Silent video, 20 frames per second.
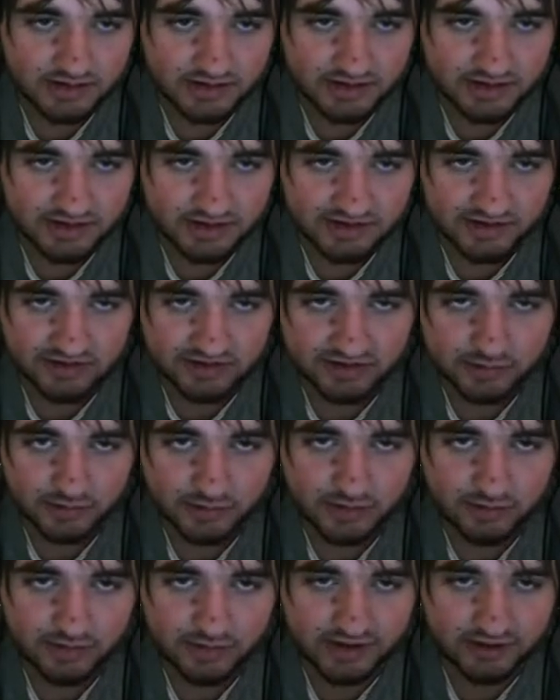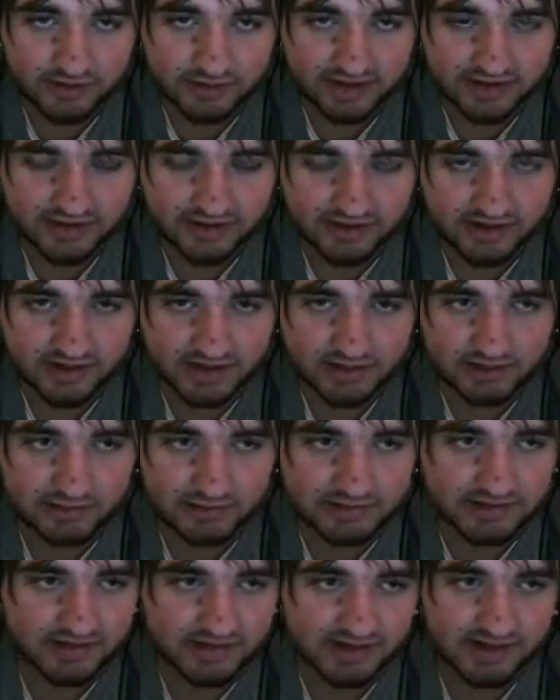It is this way. We can make the climb up
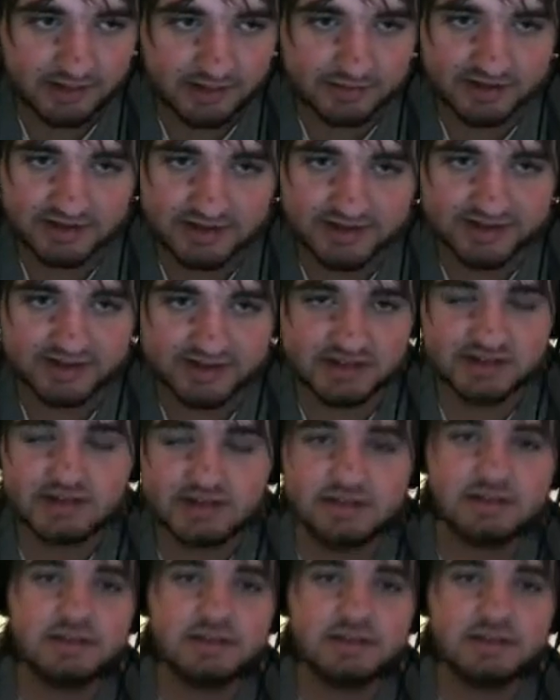to the top of this.